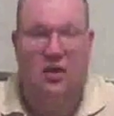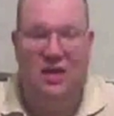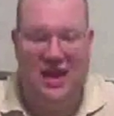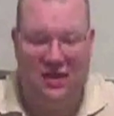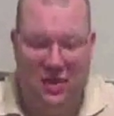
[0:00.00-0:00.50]

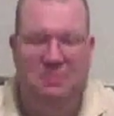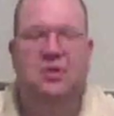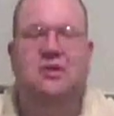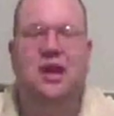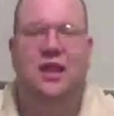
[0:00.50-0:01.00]
Oh, I know,
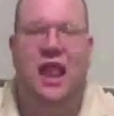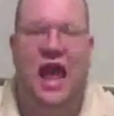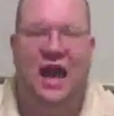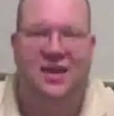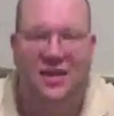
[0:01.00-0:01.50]
I'm building a
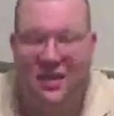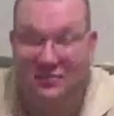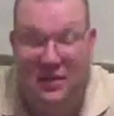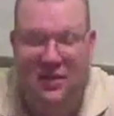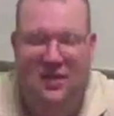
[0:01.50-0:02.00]
clock.
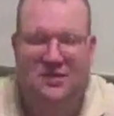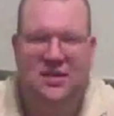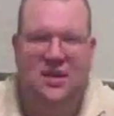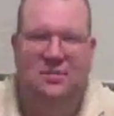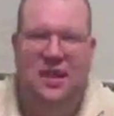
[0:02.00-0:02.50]

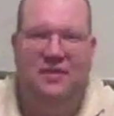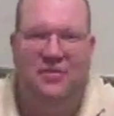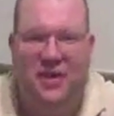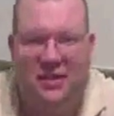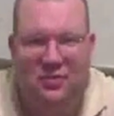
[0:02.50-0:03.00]
Silly me,
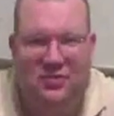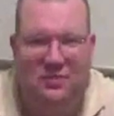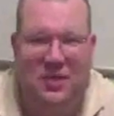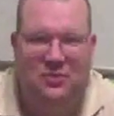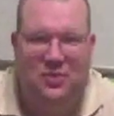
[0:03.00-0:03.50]
I forget
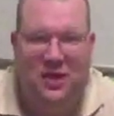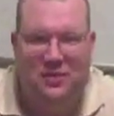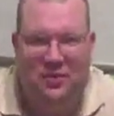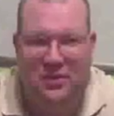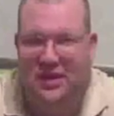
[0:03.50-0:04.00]
sometimes what
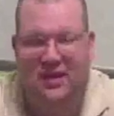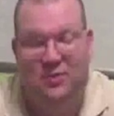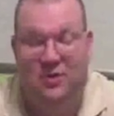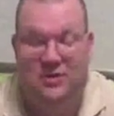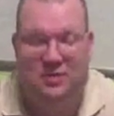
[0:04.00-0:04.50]
I'm doing.
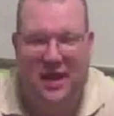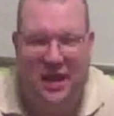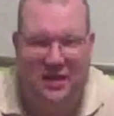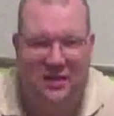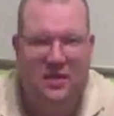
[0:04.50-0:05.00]
Got too much in
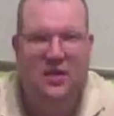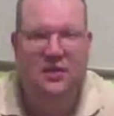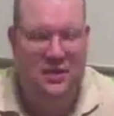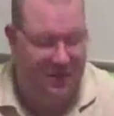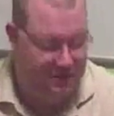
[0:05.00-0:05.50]
my head.
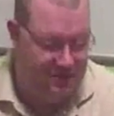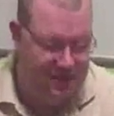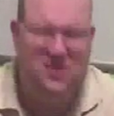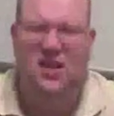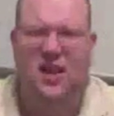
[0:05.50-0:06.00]
Now,
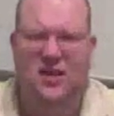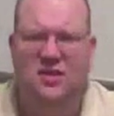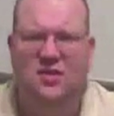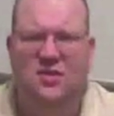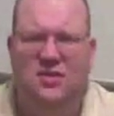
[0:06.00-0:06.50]
that's a good
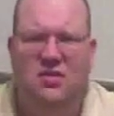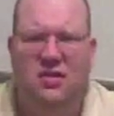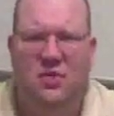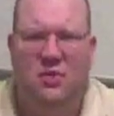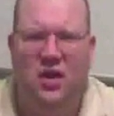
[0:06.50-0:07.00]
idea too, because I
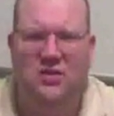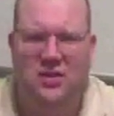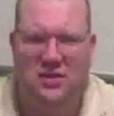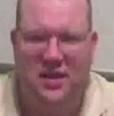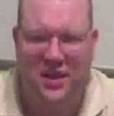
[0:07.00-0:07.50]
don't have my
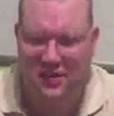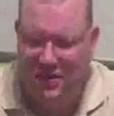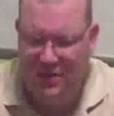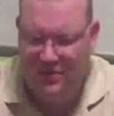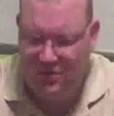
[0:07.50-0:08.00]
watch on today.
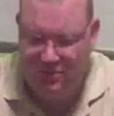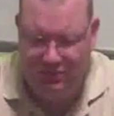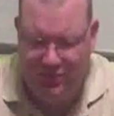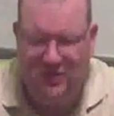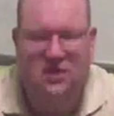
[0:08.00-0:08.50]
So
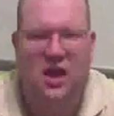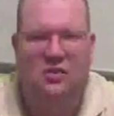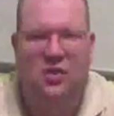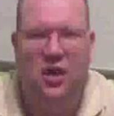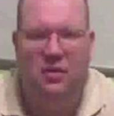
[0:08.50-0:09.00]
this
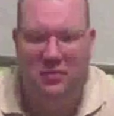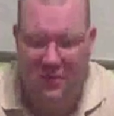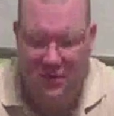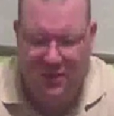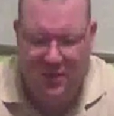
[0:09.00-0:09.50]
clock will help.